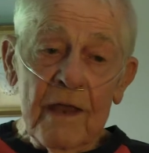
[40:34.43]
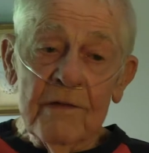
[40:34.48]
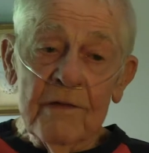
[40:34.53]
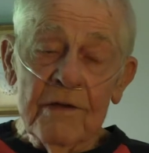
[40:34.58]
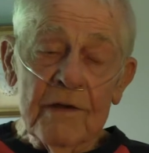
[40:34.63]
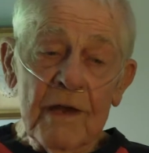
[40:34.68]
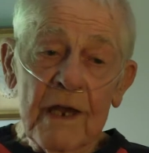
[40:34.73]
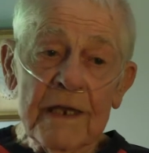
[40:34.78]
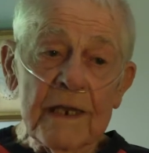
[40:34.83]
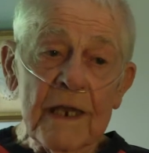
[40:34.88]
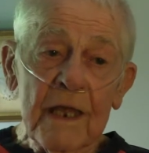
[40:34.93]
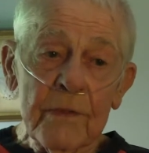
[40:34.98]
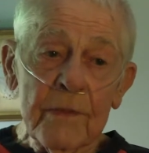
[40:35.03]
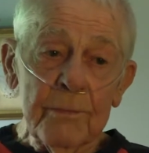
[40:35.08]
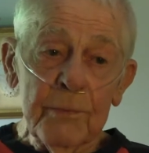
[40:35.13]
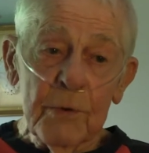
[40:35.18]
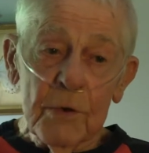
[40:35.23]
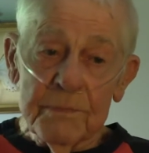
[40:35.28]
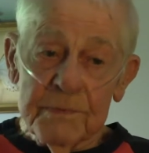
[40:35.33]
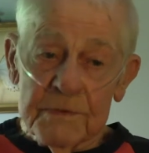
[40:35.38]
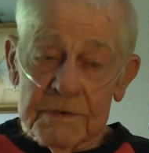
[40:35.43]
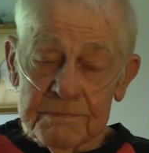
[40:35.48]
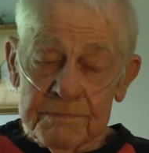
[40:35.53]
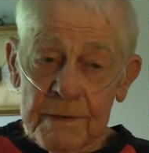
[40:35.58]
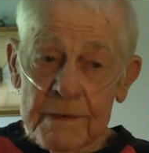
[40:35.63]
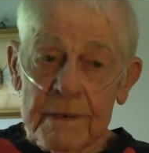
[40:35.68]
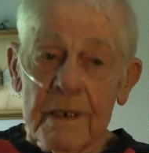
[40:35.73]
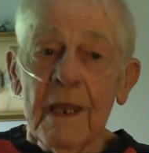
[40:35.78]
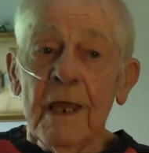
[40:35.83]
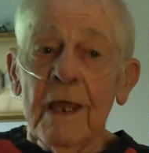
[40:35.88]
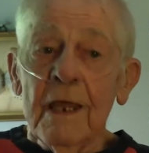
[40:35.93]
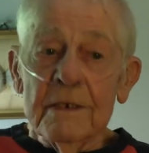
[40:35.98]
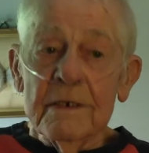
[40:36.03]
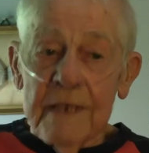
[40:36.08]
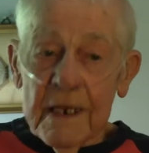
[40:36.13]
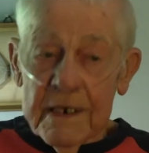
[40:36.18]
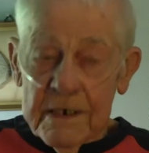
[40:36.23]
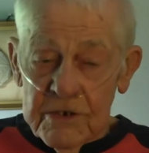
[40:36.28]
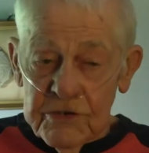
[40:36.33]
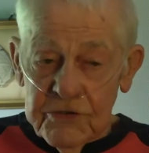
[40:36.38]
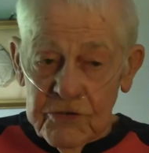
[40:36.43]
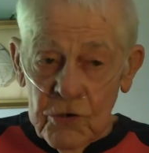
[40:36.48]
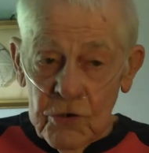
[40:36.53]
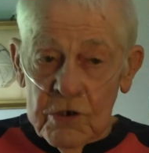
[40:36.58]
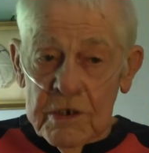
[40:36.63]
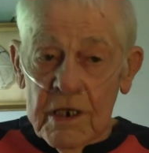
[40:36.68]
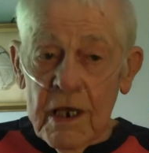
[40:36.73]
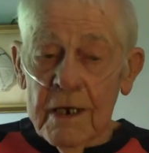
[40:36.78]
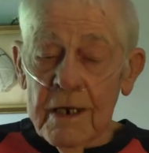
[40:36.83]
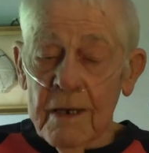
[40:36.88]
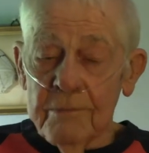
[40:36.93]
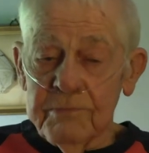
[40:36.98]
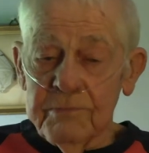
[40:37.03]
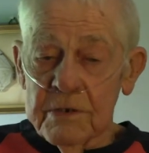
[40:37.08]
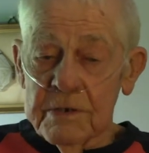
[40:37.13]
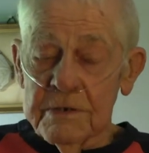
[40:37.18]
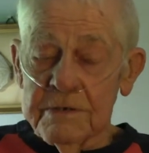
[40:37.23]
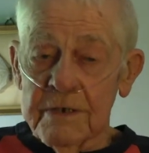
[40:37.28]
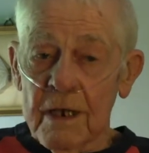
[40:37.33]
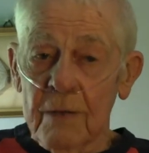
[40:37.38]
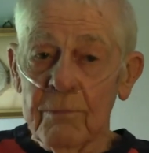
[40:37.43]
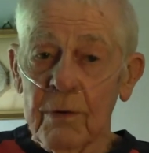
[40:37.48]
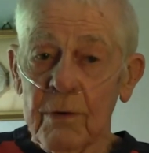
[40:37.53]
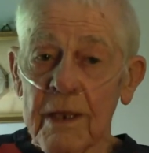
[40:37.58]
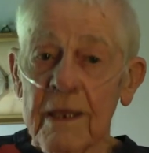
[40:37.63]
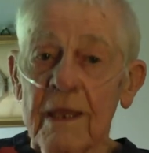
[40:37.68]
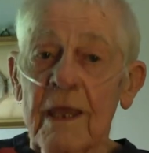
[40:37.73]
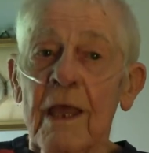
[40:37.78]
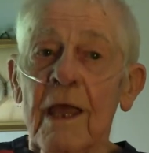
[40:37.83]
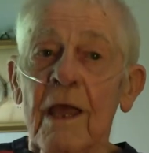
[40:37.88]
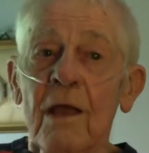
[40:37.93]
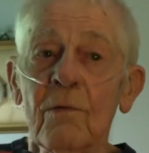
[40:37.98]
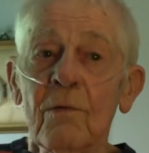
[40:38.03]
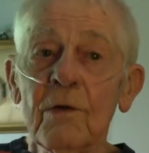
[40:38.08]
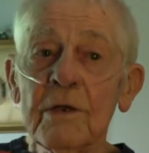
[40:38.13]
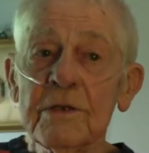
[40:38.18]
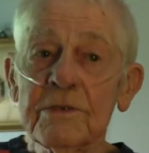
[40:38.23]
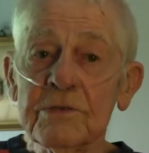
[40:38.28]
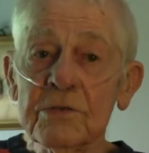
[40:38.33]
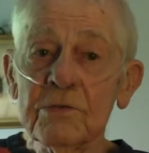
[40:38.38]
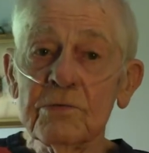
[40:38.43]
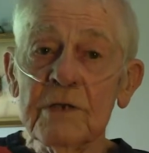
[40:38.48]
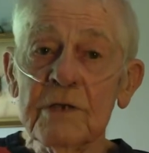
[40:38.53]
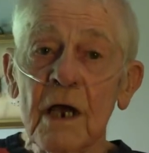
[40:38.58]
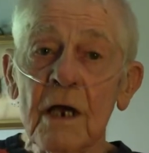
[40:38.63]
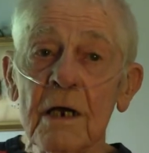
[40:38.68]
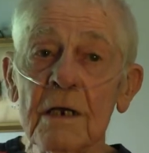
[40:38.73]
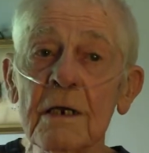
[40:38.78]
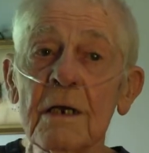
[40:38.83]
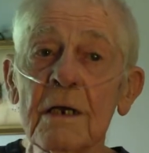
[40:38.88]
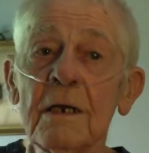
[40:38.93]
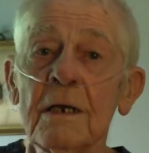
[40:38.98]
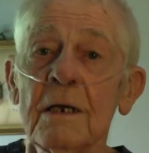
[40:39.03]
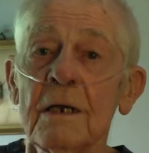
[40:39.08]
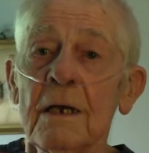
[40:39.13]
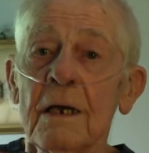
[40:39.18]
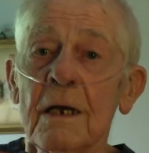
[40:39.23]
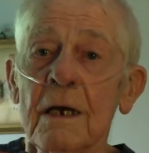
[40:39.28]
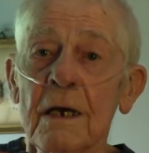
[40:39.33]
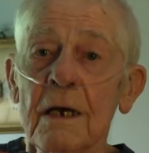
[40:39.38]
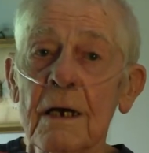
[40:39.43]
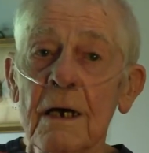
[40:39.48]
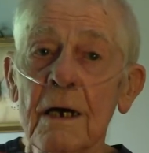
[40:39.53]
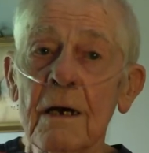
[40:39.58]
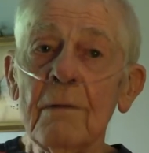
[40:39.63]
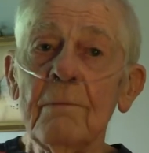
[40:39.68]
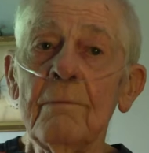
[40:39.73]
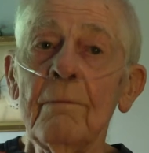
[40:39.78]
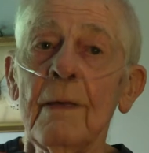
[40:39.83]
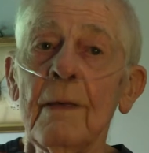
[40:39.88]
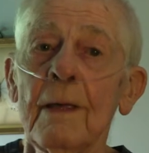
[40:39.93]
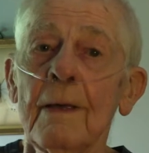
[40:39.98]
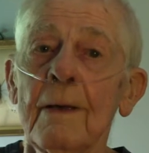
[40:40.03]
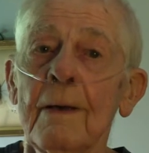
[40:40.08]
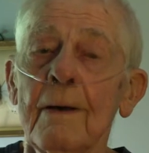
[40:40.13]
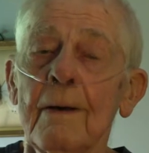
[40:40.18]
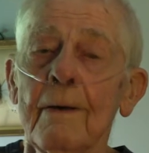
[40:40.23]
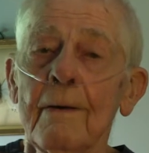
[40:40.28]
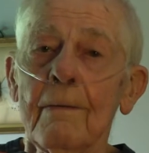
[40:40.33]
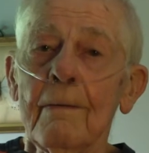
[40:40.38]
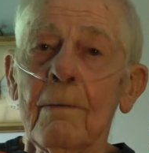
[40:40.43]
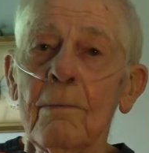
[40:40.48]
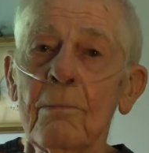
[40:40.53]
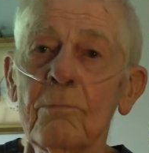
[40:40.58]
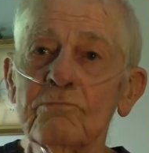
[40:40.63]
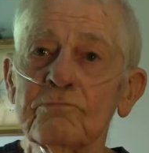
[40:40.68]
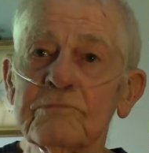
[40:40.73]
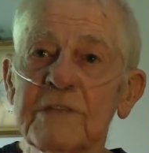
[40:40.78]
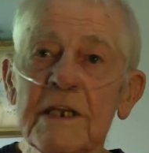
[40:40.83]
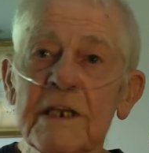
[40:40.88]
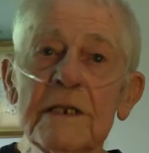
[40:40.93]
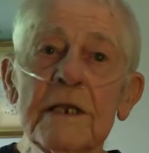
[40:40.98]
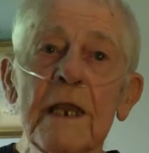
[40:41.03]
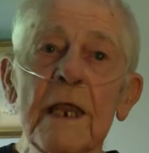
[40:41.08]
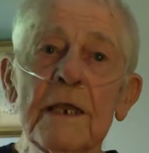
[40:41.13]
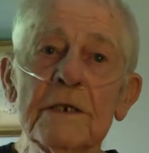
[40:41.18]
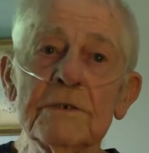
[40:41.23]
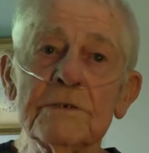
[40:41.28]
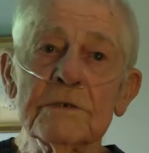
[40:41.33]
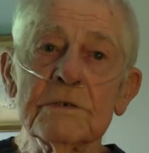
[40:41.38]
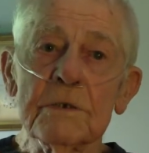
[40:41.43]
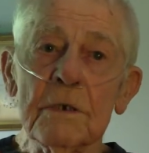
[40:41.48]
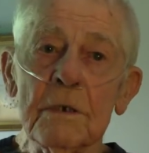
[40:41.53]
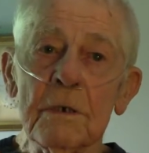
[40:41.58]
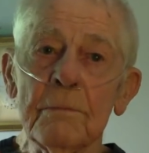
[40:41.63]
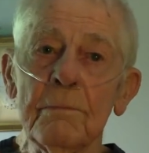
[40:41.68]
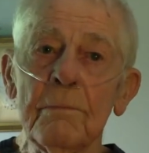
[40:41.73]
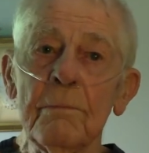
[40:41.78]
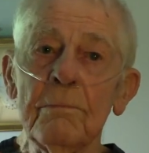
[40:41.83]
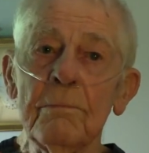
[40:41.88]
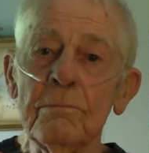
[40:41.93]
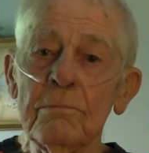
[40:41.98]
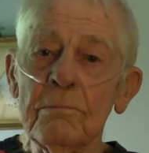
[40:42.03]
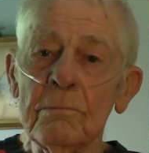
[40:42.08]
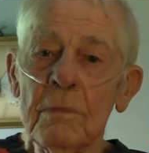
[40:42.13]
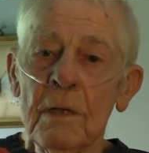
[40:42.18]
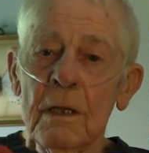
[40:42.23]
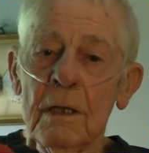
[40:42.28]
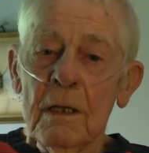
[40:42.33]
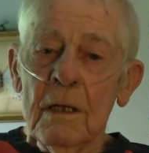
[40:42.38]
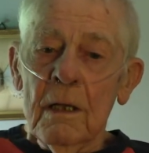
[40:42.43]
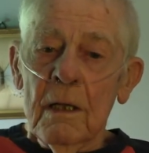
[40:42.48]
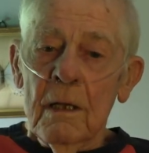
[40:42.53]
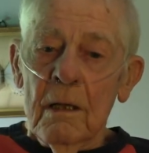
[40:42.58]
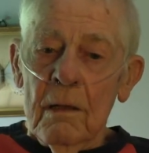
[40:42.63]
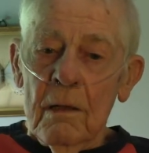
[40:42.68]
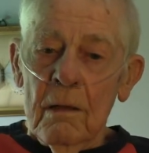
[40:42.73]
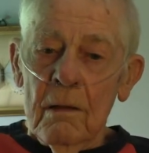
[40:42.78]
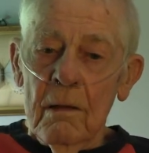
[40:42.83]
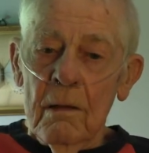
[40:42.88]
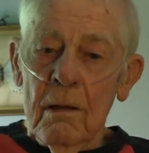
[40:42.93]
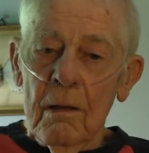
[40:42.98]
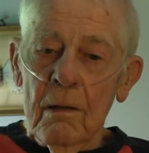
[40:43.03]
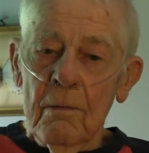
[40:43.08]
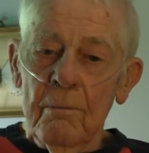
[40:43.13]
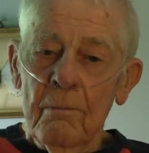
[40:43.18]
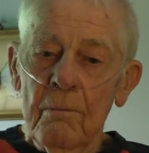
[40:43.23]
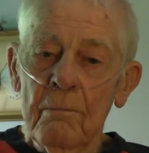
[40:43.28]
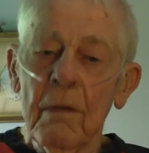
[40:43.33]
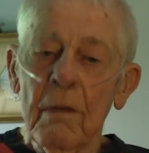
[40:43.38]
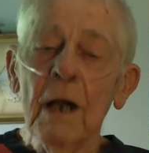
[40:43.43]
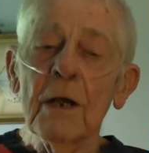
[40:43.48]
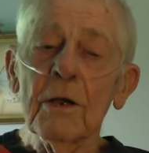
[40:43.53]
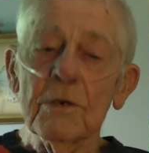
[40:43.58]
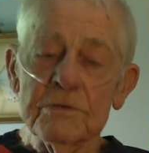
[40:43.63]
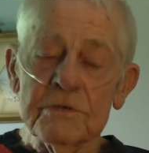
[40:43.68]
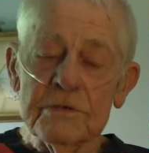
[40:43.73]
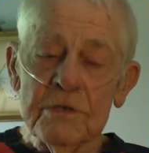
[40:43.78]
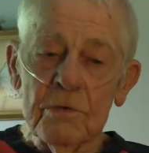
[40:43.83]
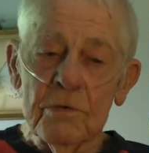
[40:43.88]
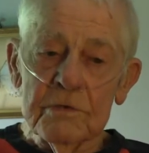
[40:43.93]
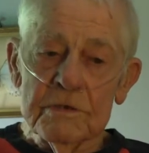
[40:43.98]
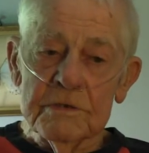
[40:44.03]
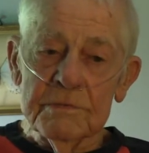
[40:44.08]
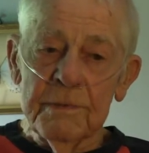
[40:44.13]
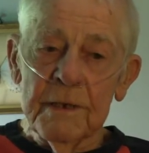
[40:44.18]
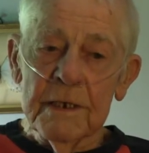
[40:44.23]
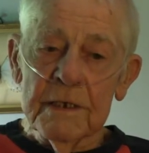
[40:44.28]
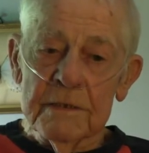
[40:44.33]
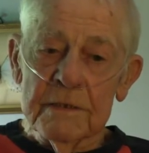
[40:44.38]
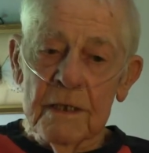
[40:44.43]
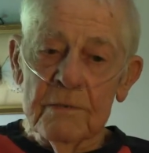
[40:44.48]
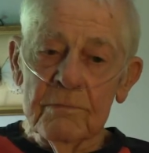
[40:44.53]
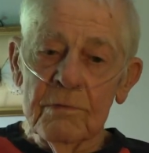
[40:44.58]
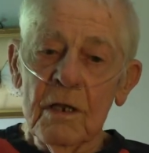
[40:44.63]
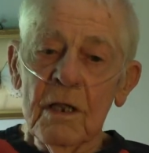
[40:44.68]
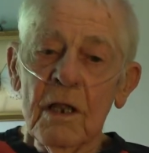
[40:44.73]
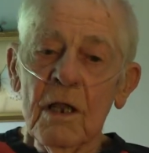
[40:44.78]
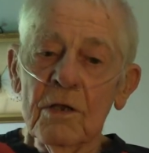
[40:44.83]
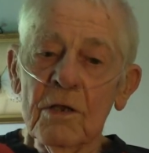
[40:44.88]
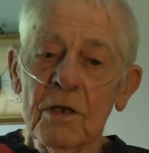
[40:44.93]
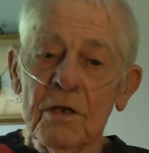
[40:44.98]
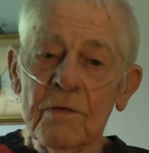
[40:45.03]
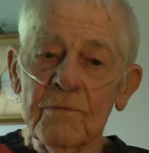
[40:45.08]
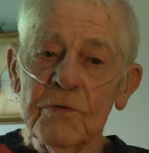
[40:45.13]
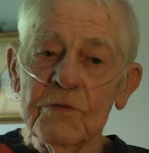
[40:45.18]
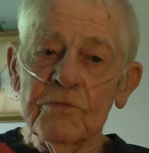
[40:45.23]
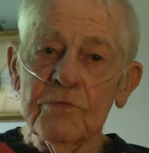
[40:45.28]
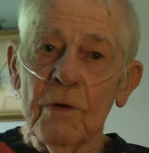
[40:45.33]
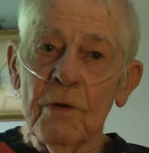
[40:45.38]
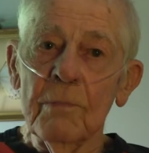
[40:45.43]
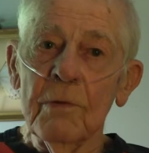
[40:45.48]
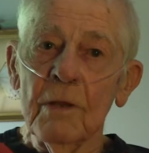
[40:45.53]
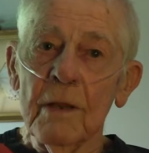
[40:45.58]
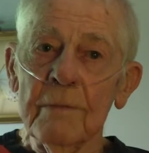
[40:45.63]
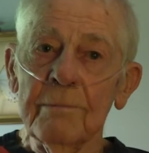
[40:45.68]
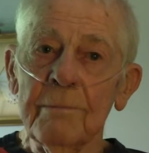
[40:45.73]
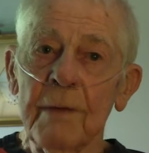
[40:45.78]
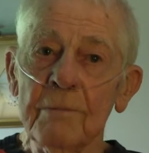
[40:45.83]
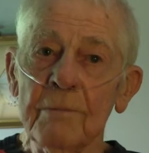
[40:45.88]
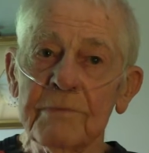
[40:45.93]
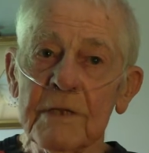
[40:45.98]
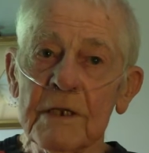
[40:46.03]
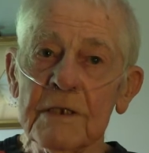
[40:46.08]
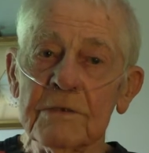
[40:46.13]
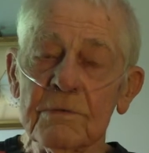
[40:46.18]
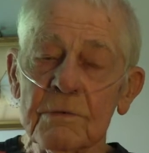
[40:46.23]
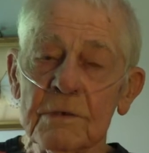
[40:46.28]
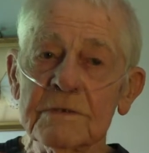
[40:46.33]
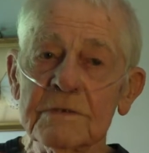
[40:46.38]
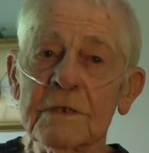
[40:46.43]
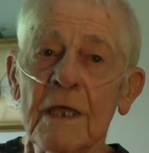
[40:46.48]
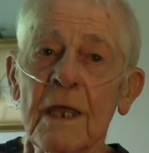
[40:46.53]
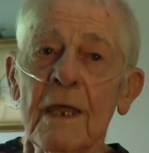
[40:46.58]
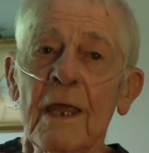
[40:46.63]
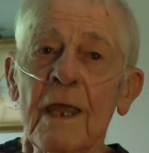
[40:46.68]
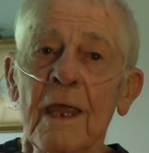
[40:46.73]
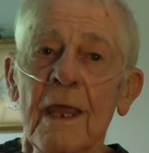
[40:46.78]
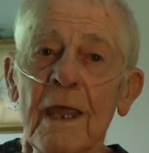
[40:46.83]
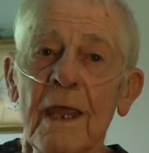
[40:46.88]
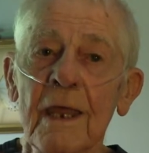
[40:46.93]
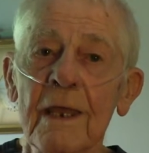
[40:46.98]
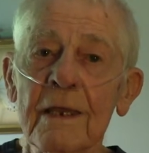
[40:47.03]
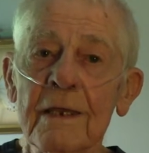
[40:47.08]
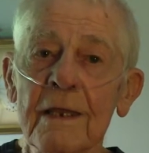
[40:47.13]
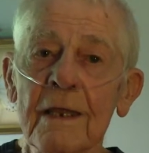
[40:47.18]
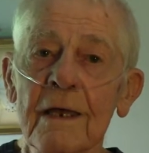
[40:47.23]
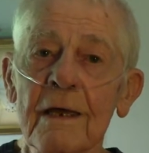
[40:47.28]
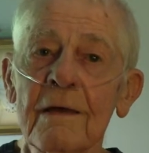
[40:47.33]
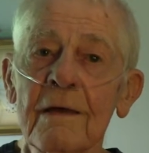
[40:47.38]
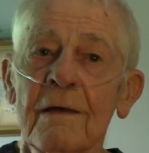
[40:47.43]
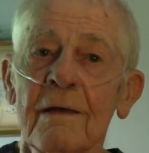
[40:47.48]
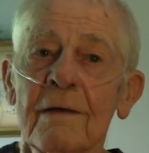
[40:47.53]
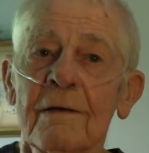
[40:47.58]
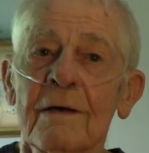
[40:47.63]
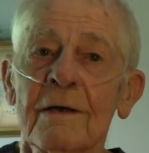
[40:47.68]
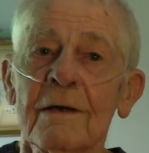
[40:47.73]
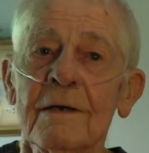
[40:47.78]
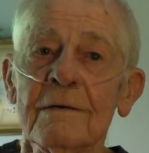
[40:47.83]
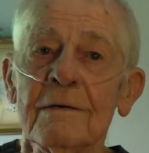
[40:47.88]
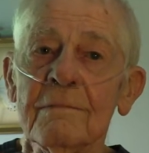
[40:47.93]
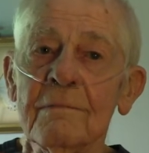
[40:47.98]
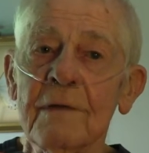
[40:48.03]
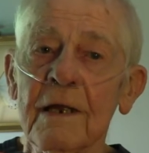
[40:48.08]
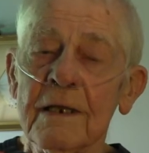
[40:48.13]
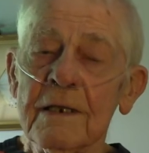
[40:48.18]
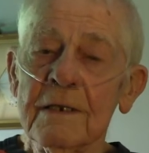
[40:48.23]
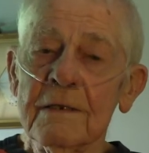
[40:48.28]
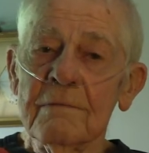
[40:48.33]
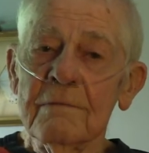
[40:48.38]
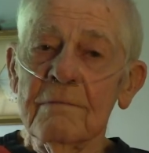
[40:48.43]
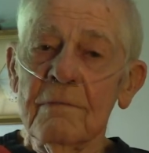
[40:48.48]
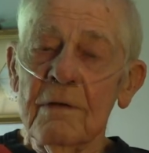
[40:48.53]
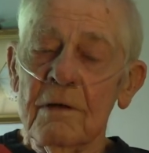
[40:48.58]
any other purpose but taking a shortcut up to the subway, when two young uh, teenage uh, Uh, muggers, so to speak. They were looking for trouble. They bumped into us, and uh, my